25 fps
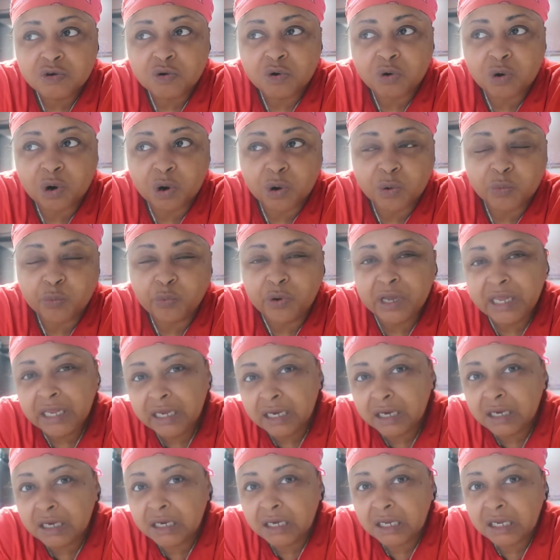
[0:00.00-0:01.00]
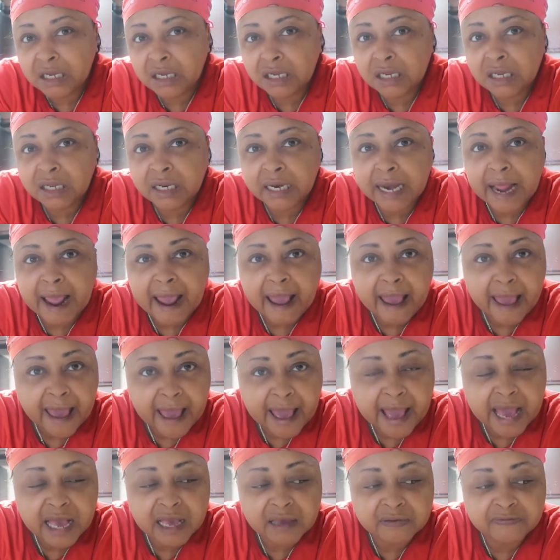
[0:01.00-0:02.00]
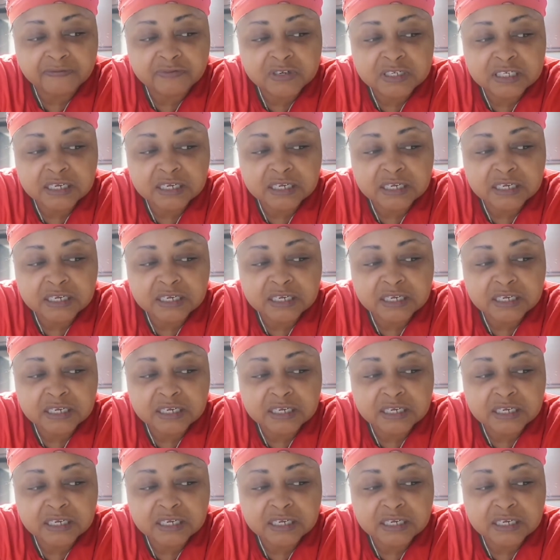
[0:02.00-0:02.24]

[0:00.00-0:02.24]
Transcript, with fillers: or week and a half,